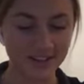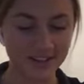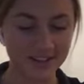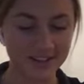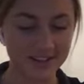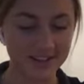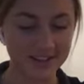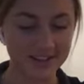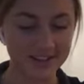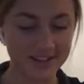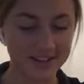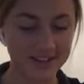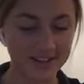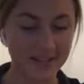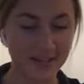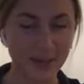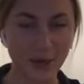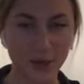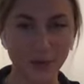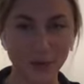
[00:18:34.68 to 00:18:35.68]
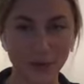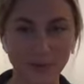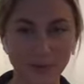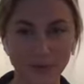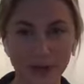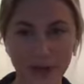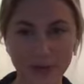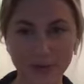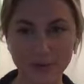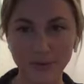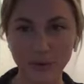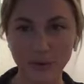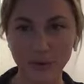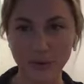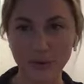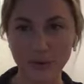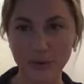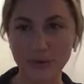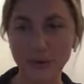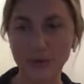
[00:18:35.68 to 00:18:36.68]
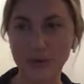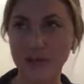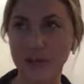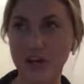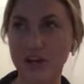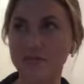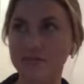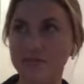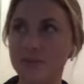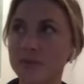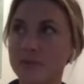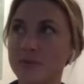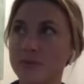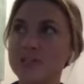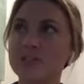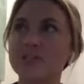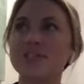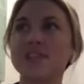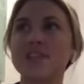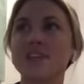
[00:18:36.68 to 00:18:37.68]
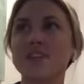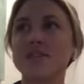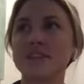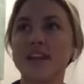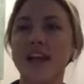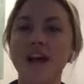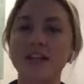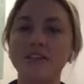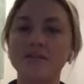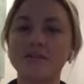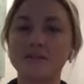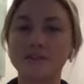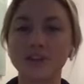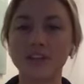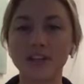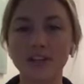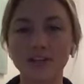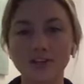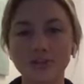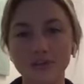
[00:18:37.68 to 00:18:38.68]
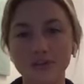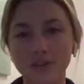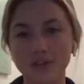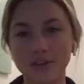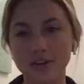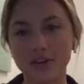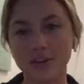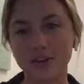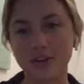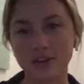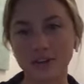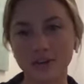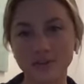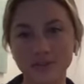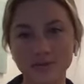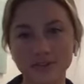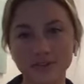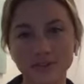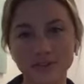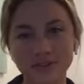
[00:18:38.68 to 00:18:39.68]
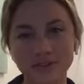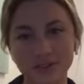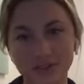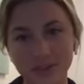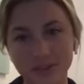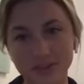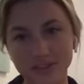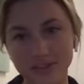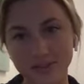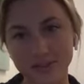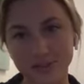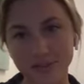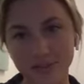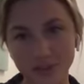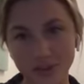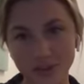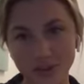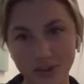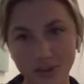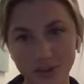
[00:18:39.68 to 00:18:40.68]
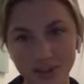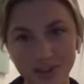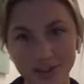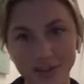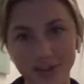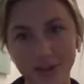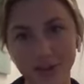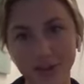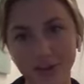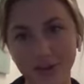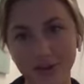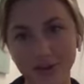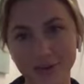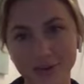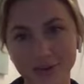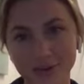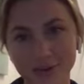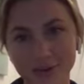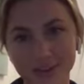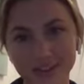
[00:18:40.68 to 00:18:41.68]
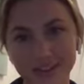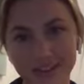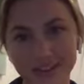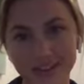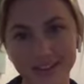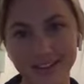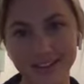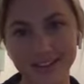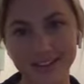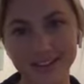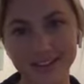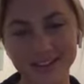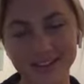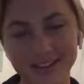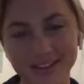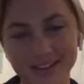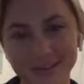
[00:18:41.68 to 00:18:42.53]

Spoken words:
and see what vibes well with you. A lot of the Norwegians love California, New York, the coast. So that's usually where they go. Yeah.